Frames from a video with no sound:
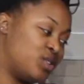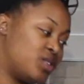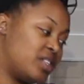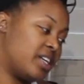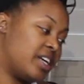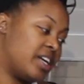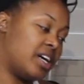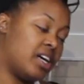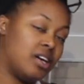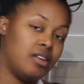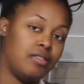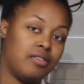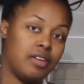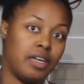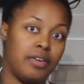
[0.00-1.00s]
using
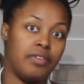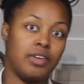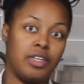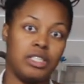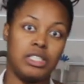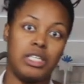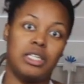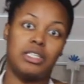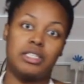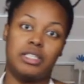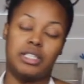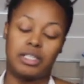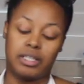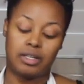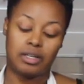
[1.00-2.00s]
unflavored
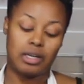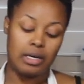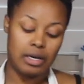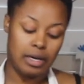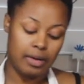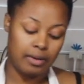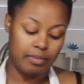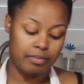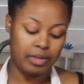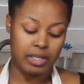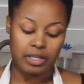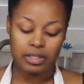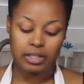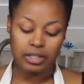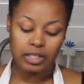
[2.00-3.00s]
gelatin
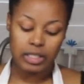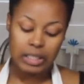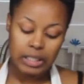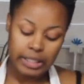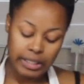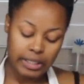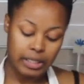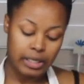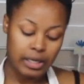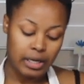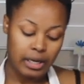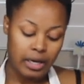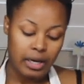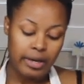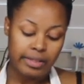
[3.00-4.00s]
because it's clear.
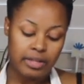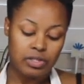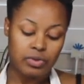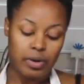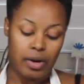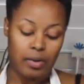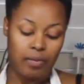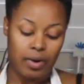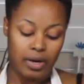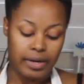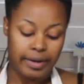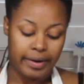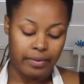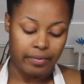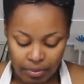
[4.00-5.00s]
That's what I
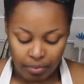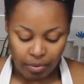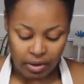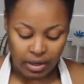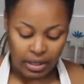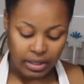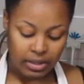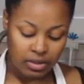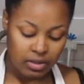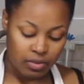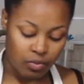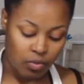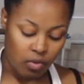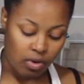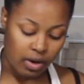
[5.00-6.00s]
wanted, and put it in
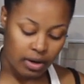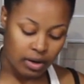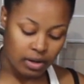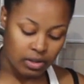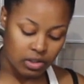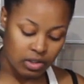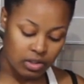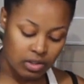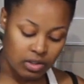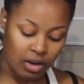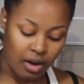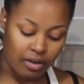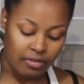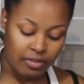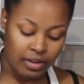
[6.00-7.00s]
some water to
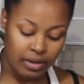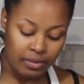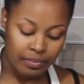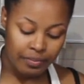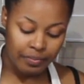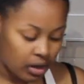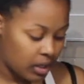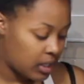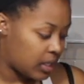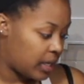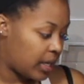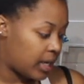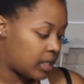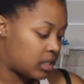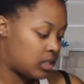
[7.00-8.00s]
soften. We're gonna
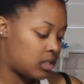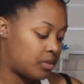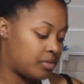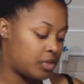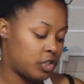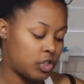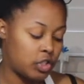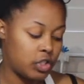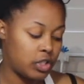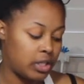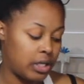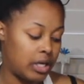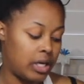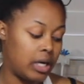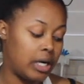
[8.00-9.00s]
add some
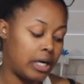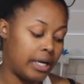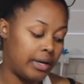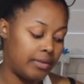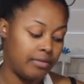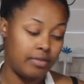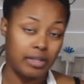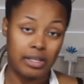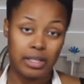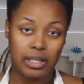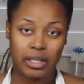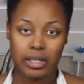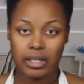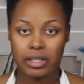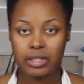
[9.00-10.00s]
sugar and
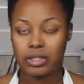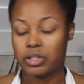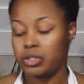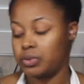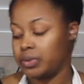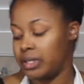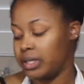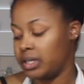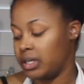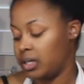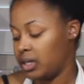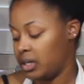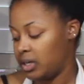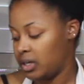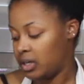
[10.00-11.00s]
vanilla to it
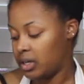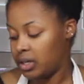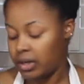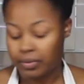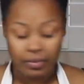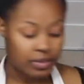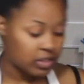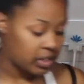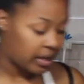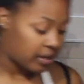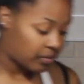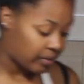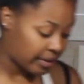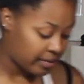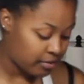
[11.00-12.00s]
I wish I
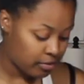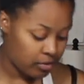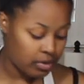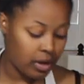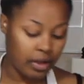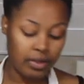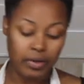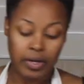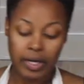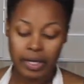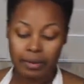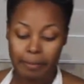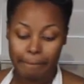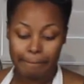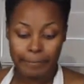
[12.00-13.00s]
had white food
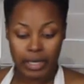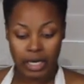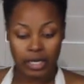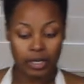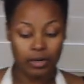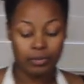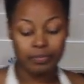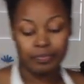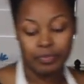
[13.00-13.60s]
coloring, but I don't. I'm